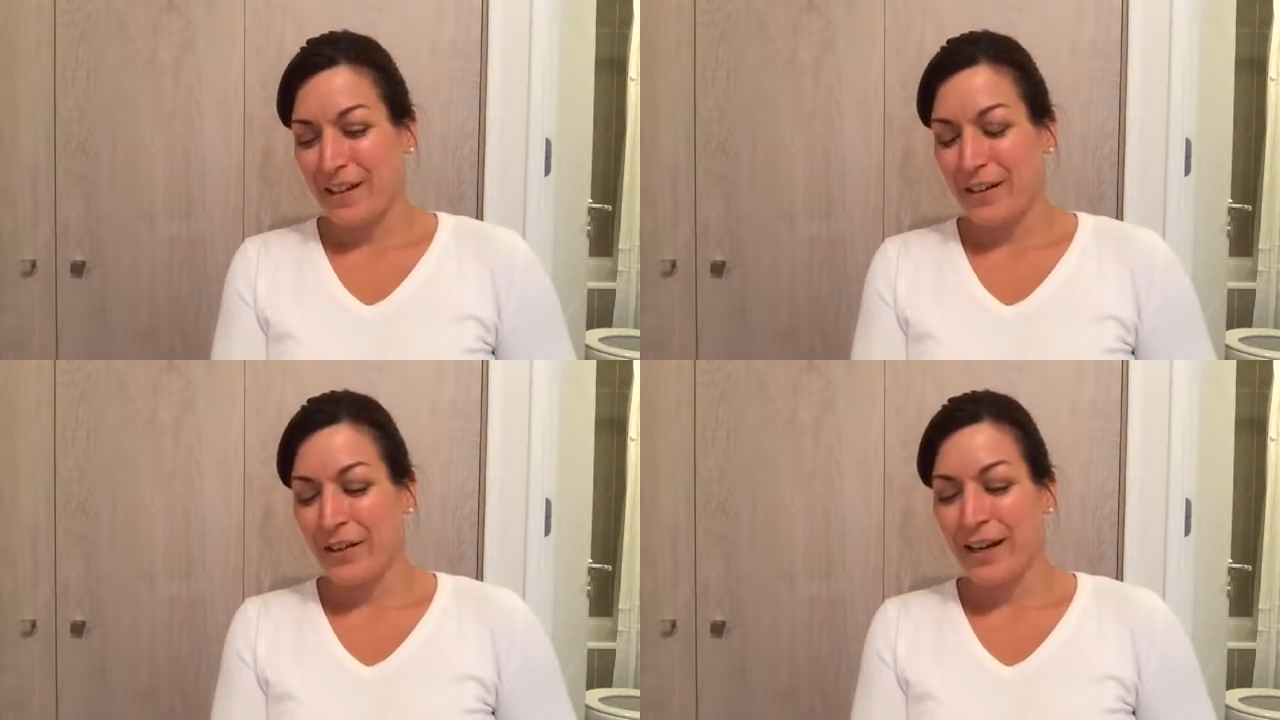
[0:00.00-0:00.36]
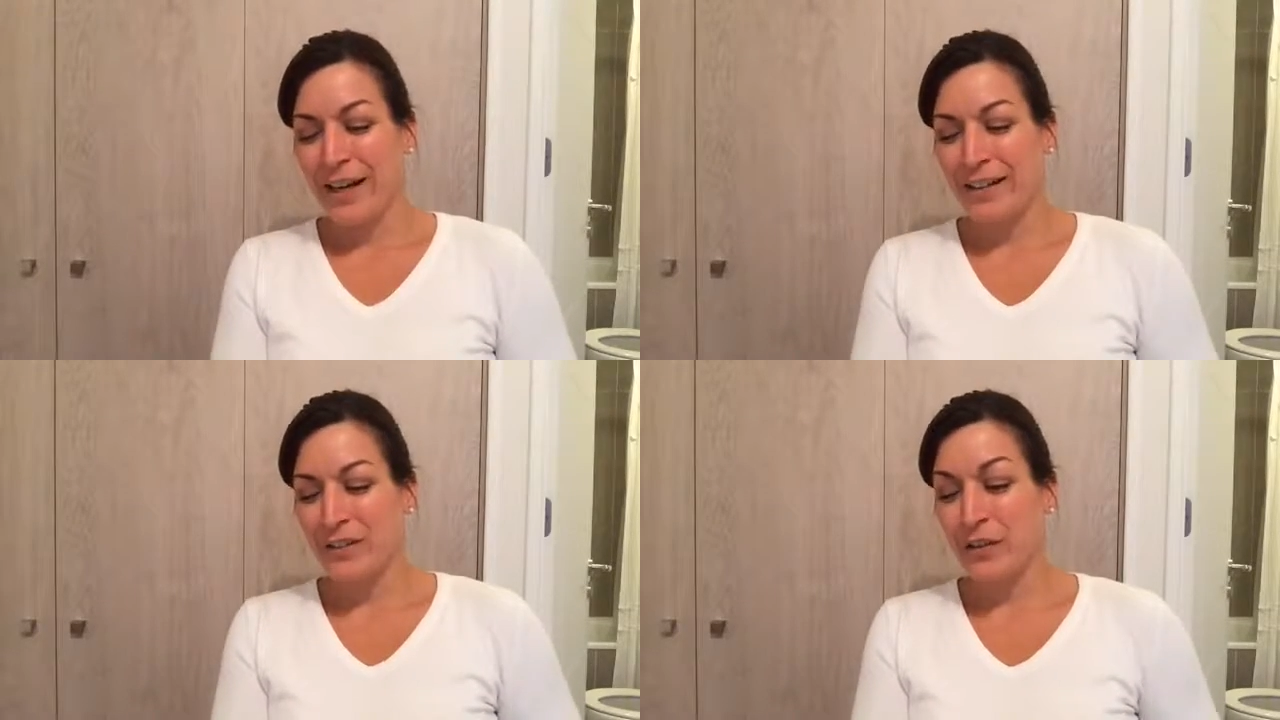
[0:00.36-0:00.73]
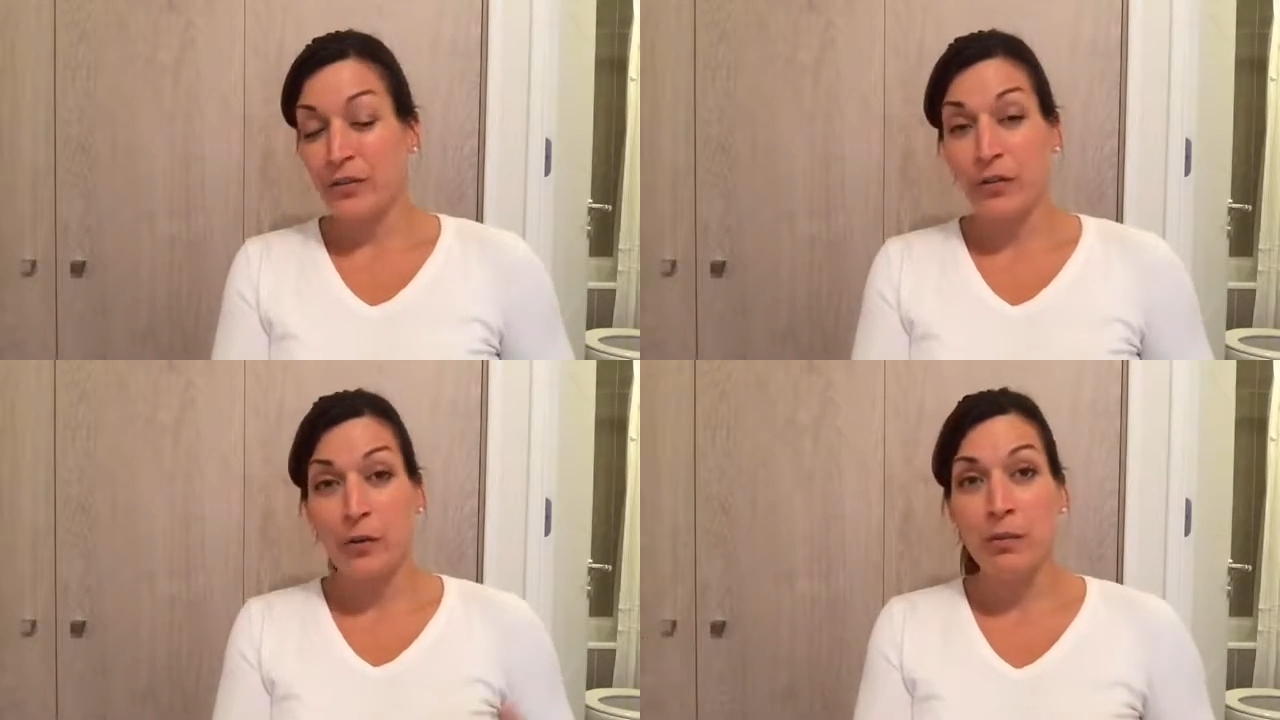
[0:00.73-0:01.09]
Okay, so the
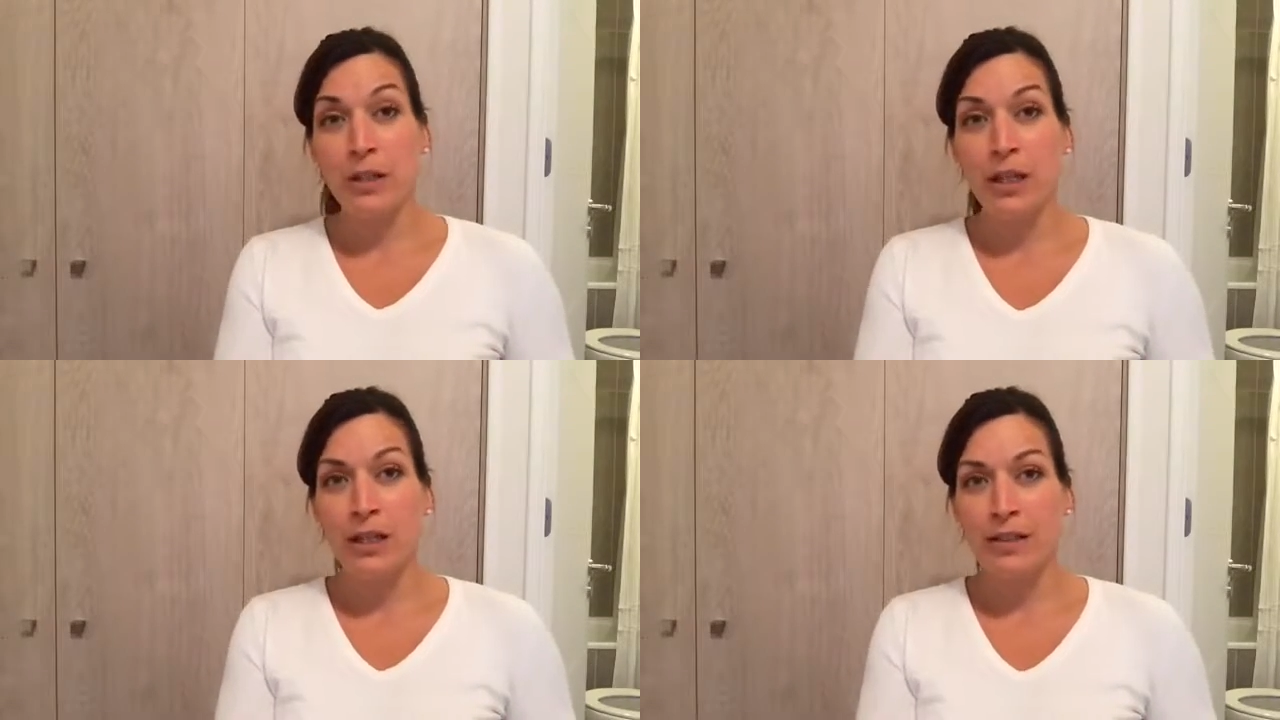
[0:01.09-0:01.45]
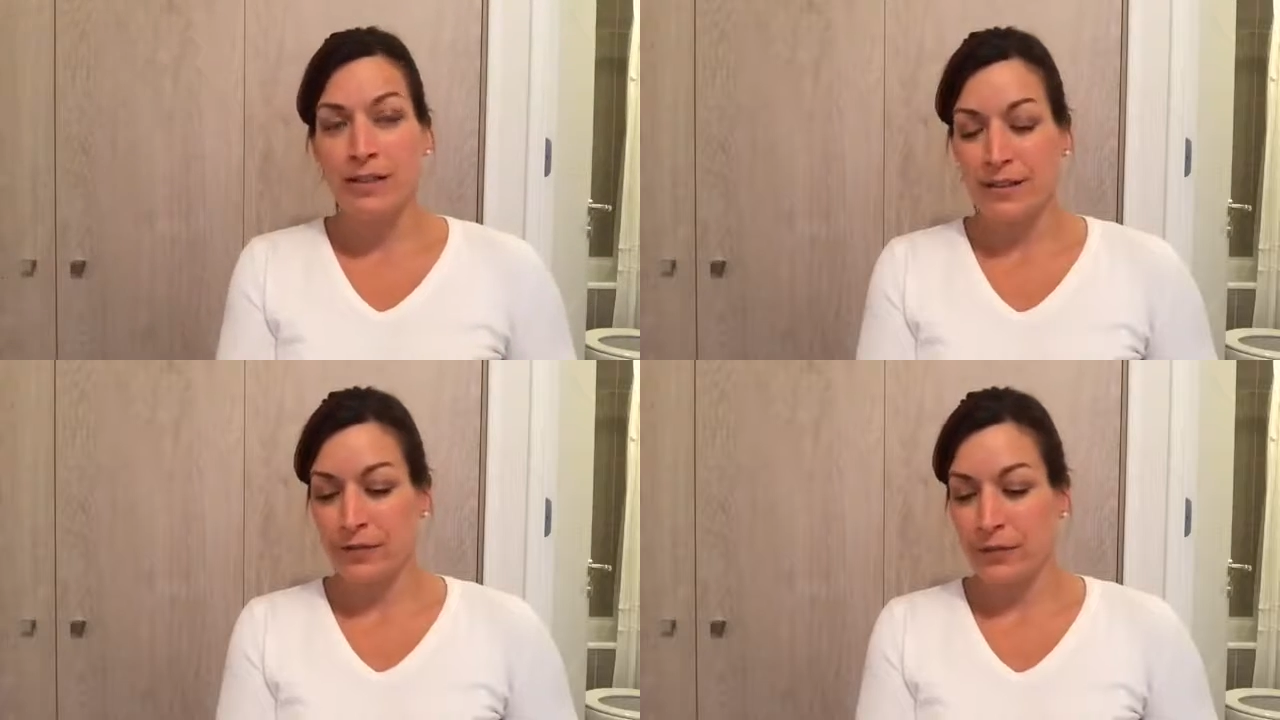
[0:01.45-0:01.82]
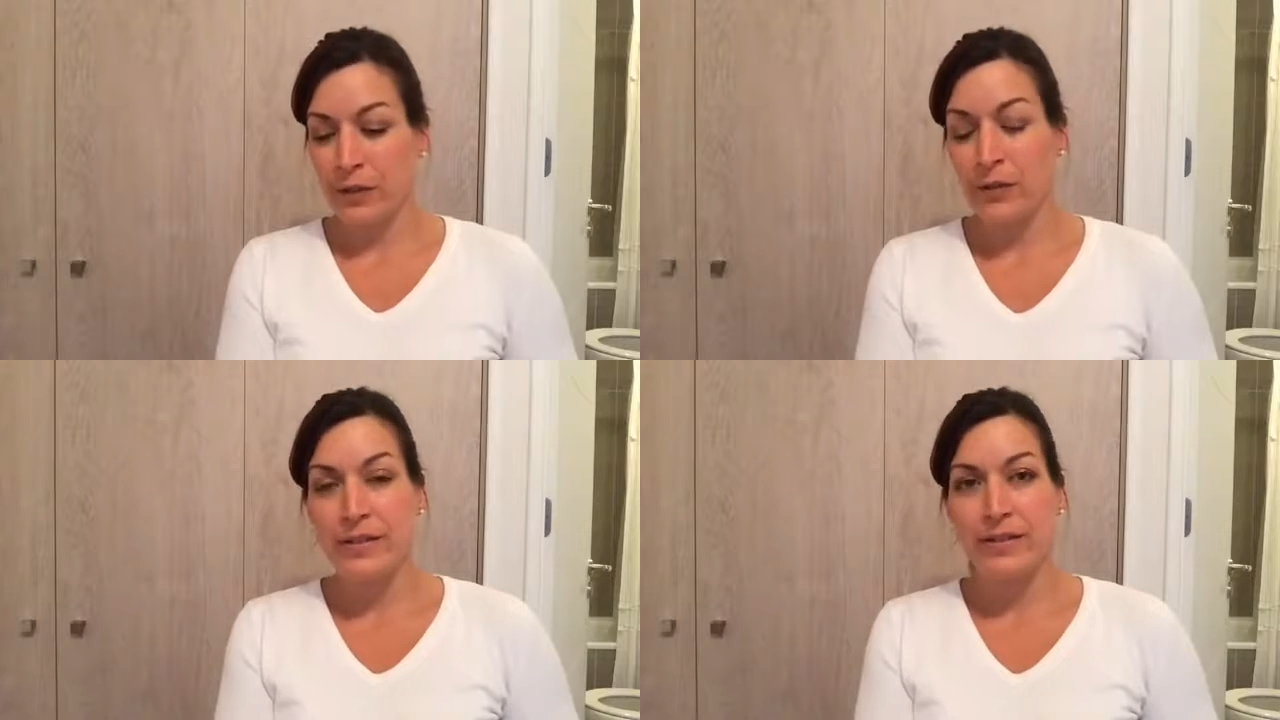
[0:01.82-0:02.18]
formula is
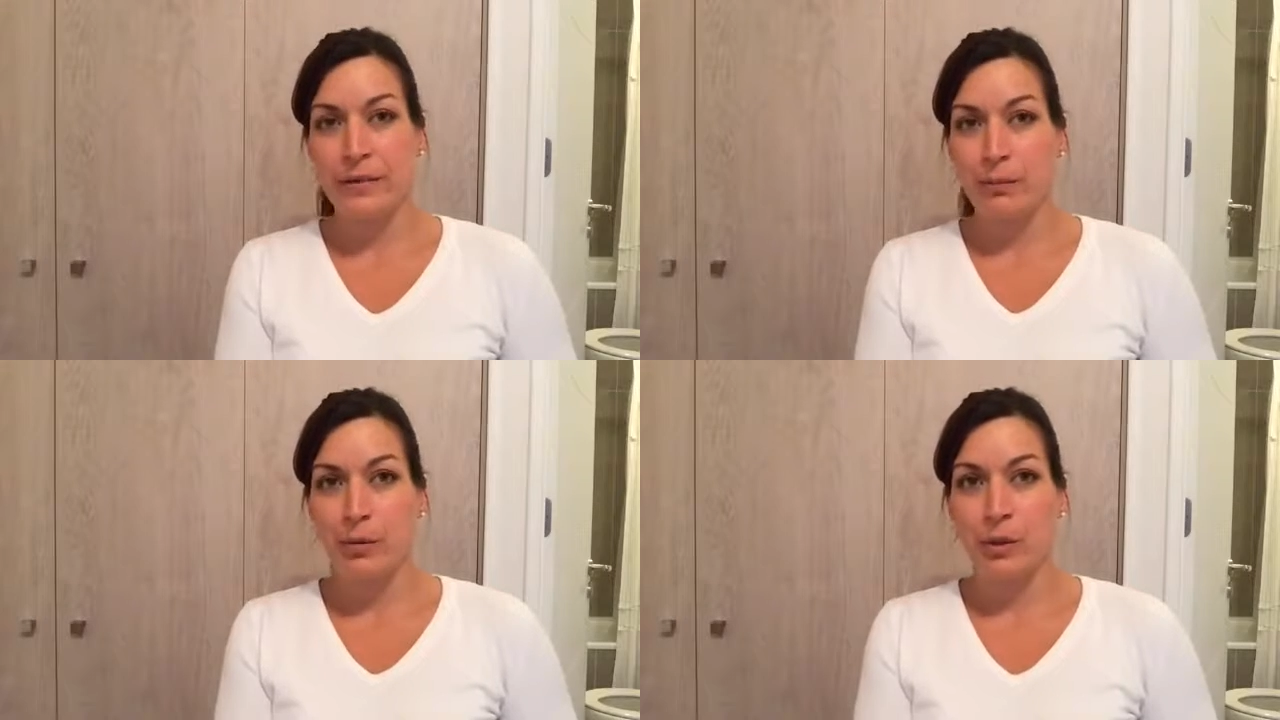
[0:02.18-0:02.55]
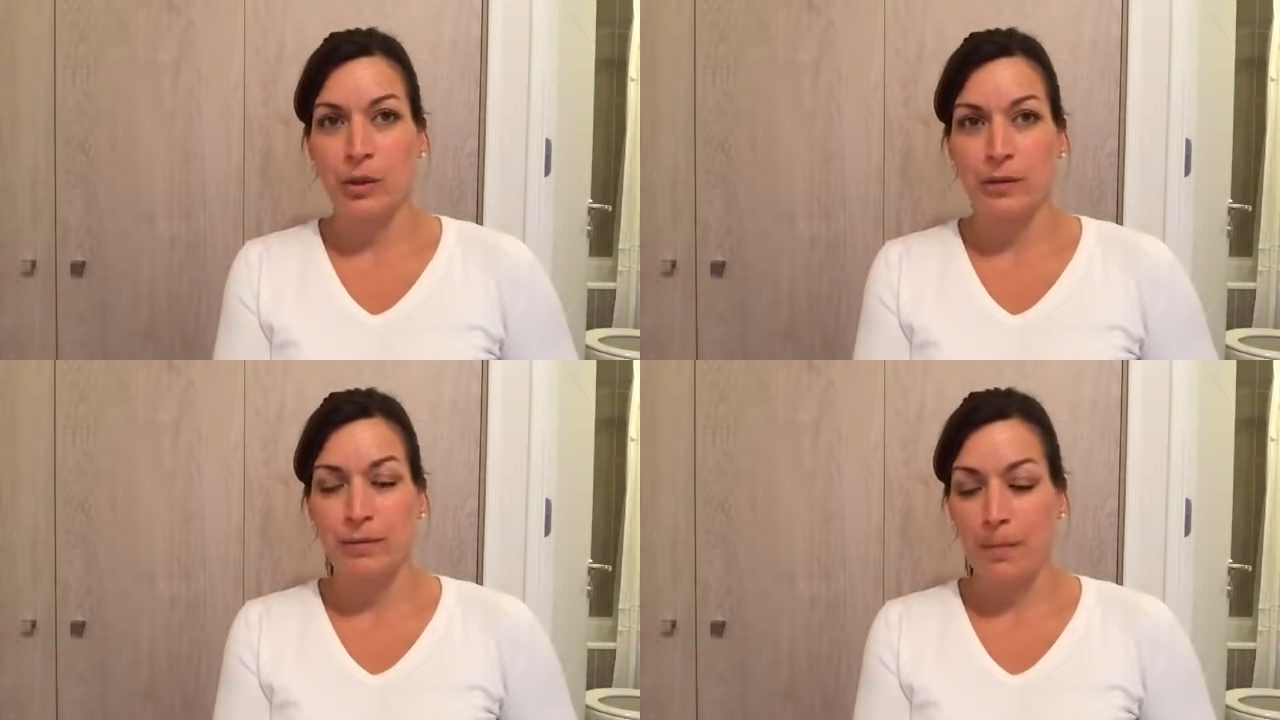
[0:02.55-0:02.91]
very simple.